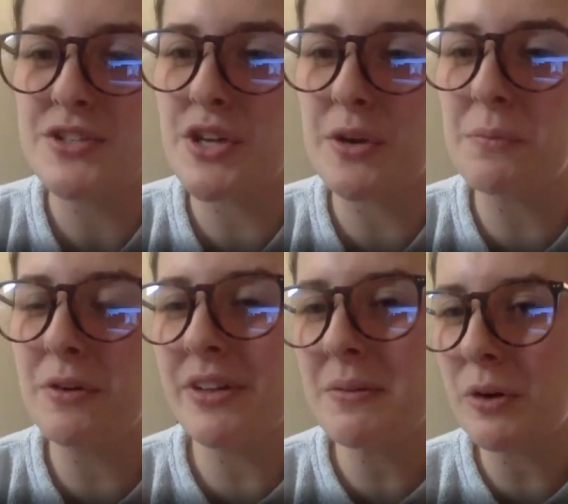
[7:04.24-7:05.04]
So
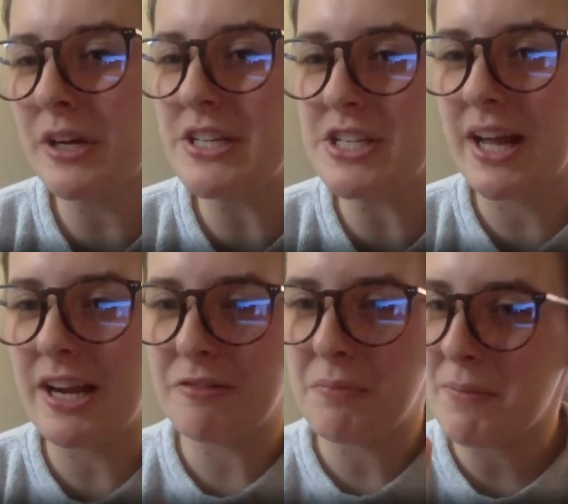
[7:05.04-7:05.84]
moving more into
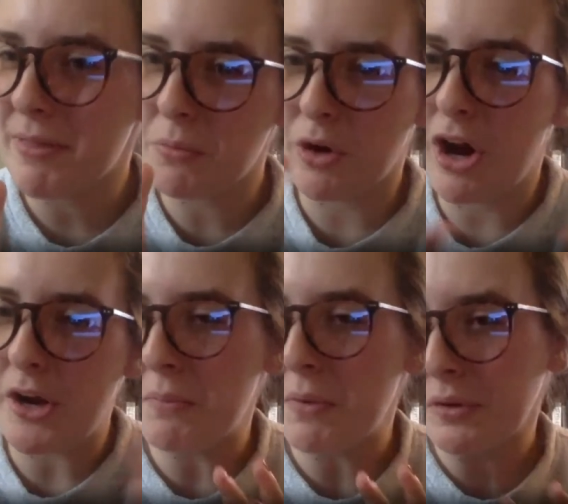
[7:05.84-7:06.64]
kind of maybe the more
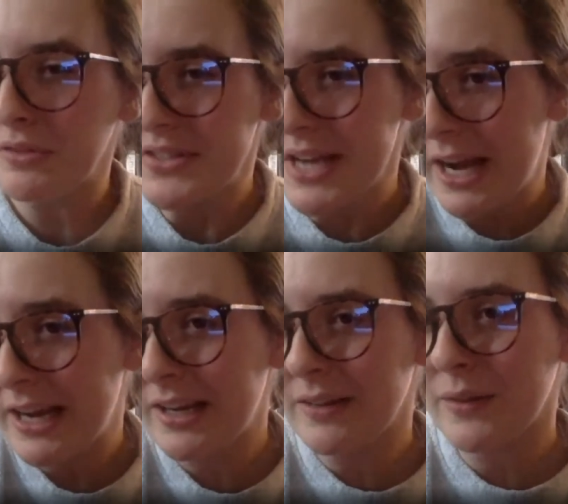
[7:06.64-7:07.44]
automotive
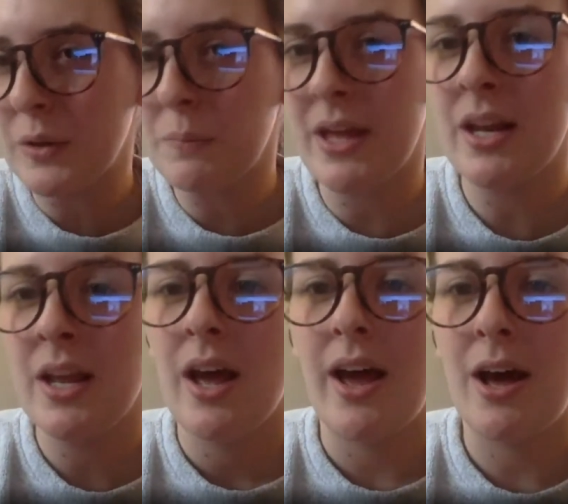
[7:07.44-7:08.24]
side a little bit,
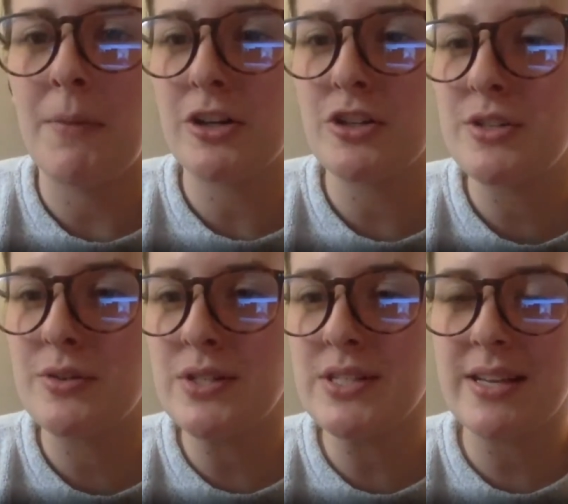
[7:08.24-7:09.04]
our
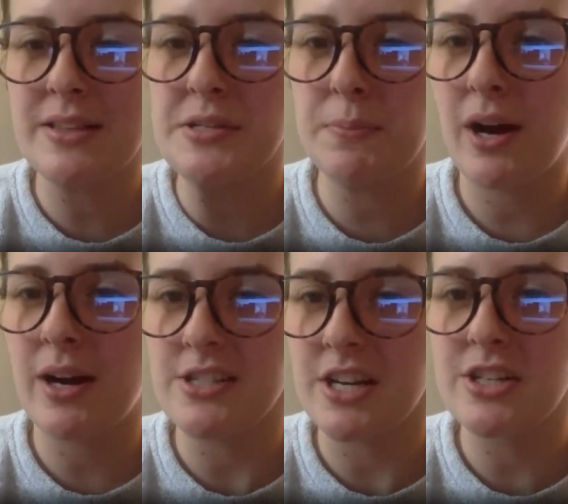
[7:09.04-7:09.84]
students in this
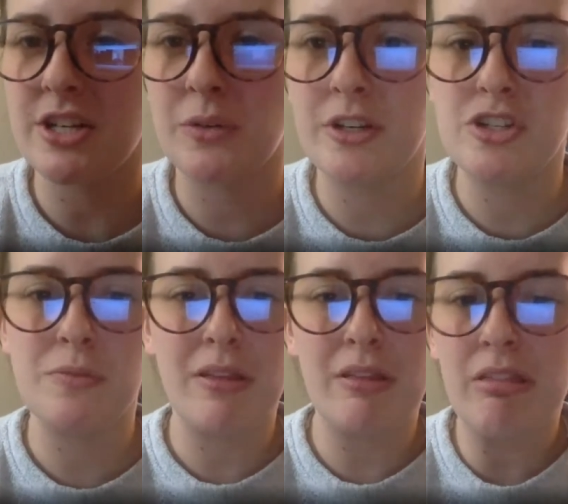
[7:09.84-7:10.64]
project are going
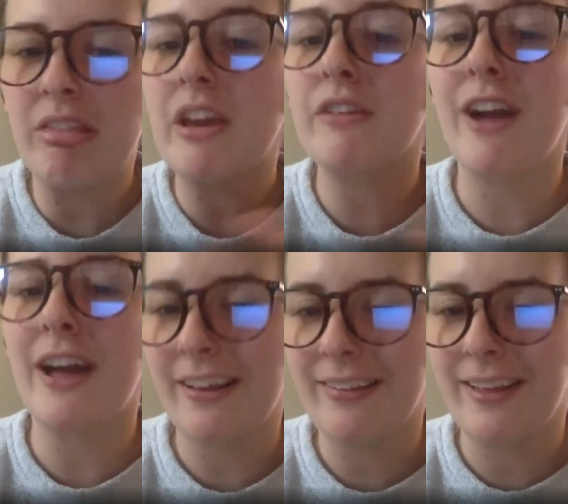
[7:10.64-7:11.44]
to be
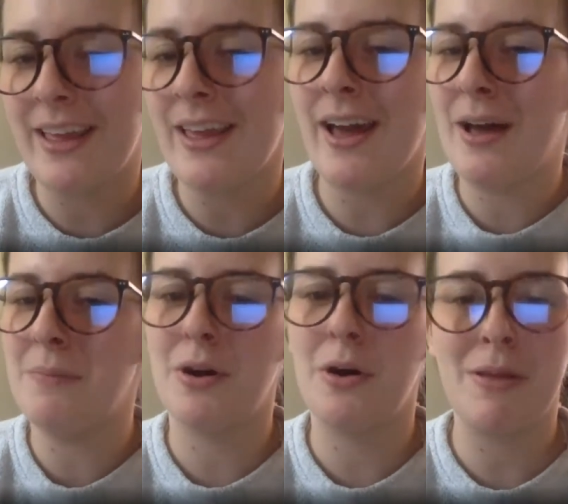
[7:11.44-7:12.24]
theoretically,
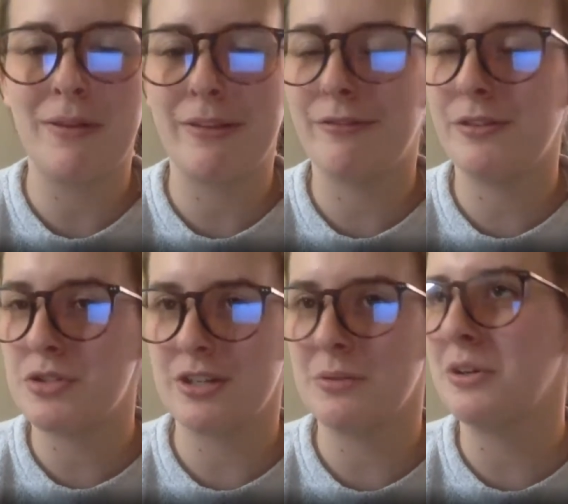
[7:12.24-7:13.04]
maybe in the
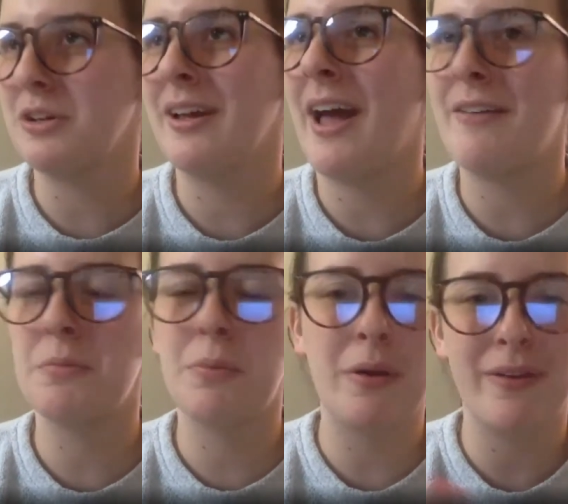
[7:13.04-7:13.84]
future we'll have a
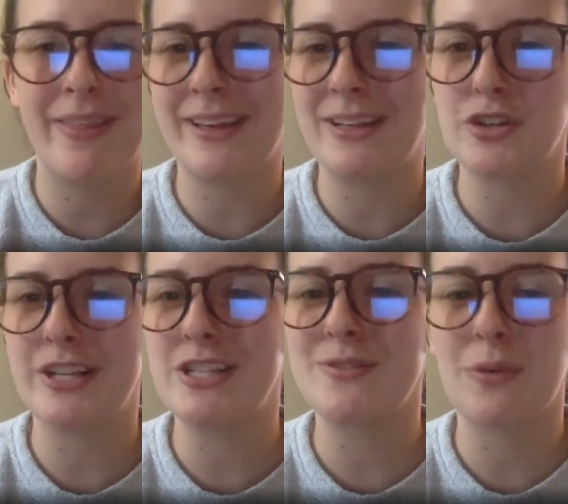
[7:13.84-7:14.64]
point where they can
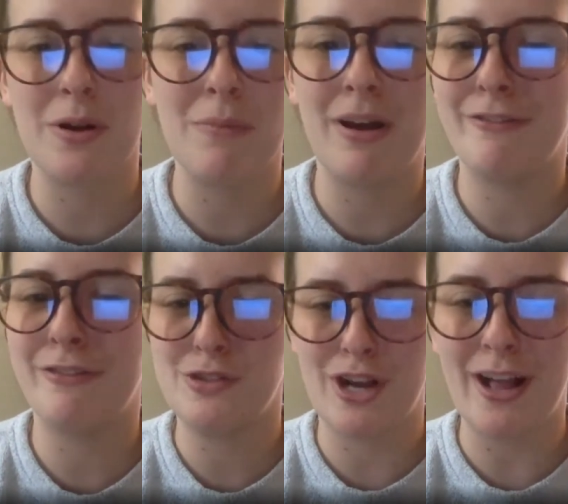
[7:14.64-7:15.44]
transform a
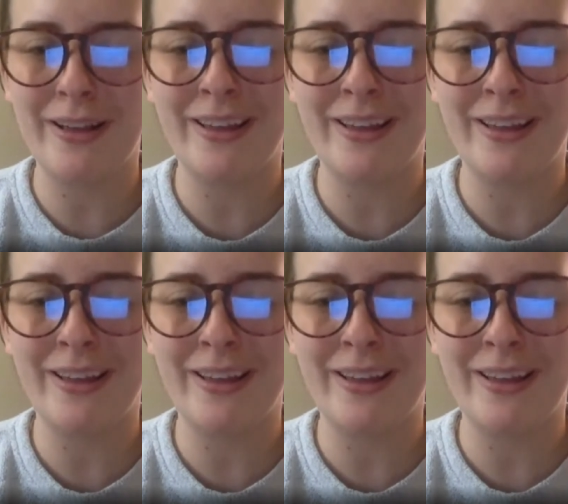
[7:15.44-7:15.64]
food truck,